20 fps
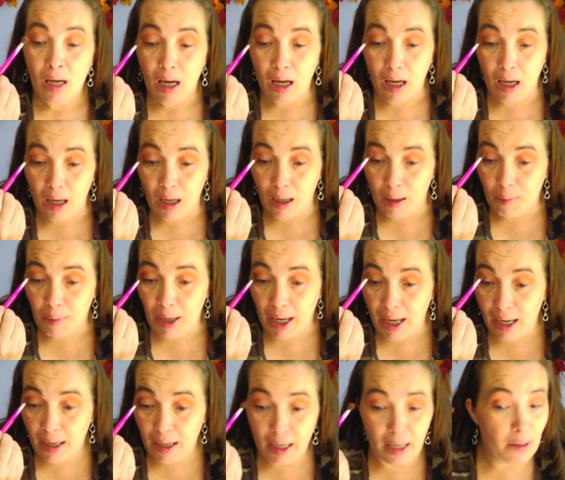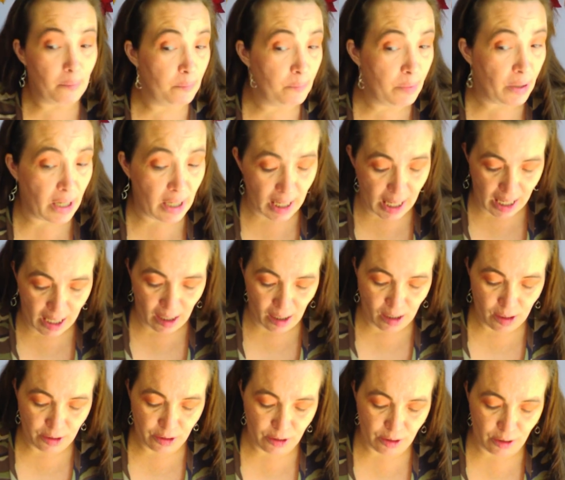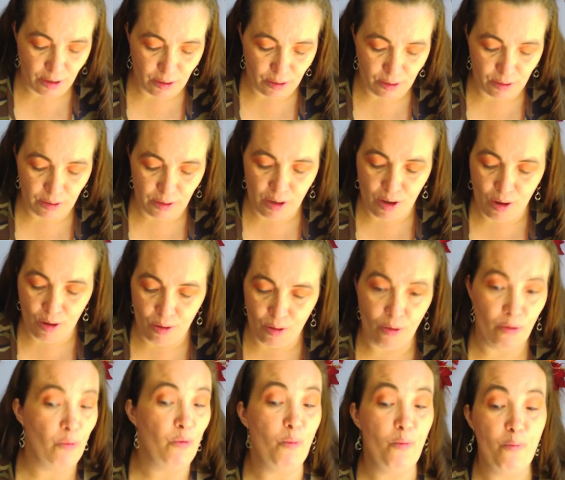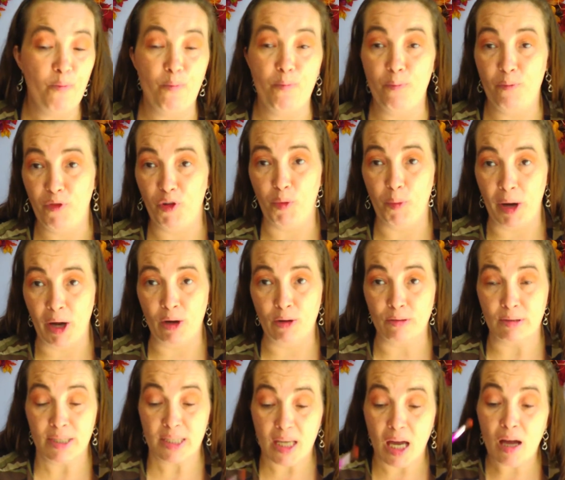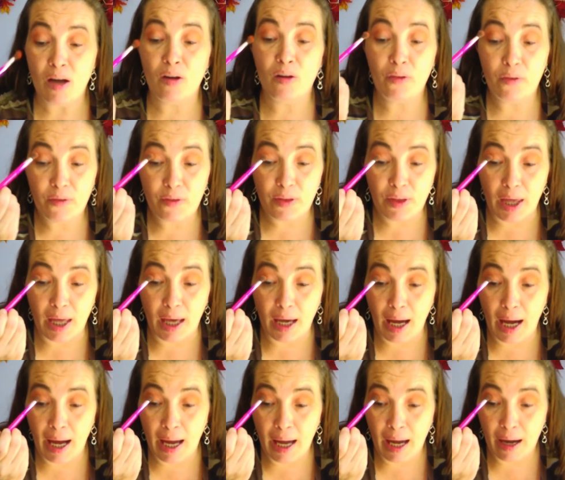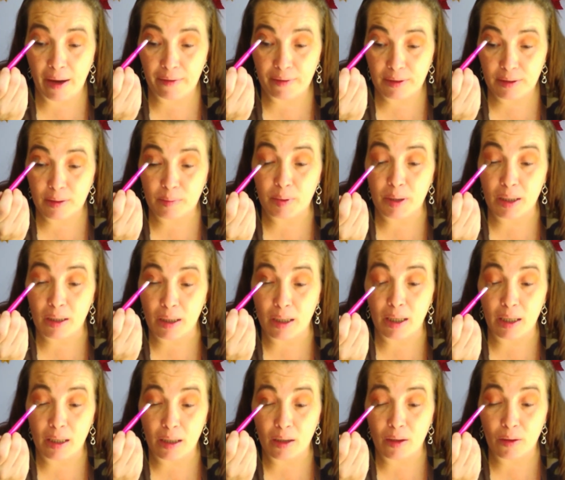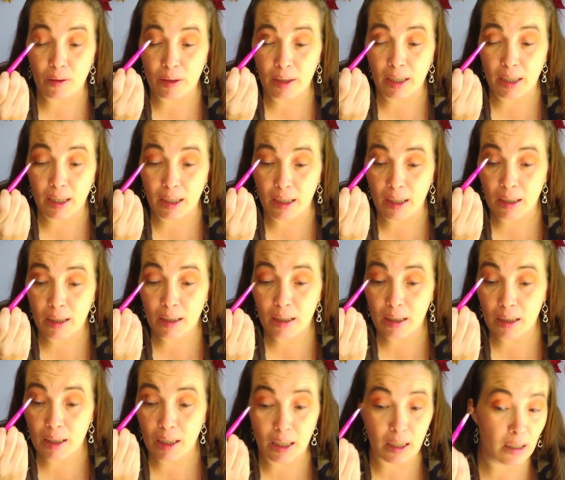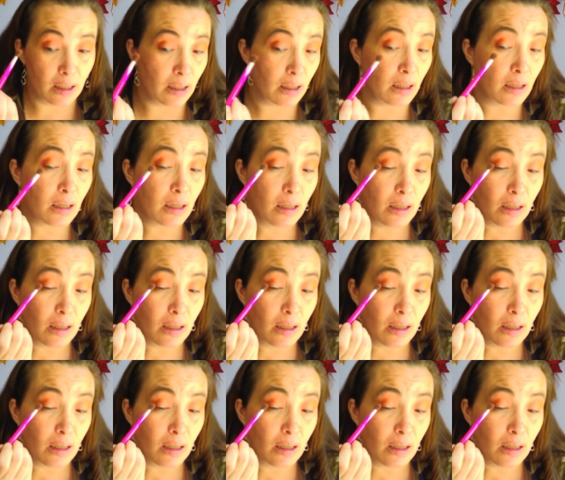But I also know for my own self that I have to be like, okay, like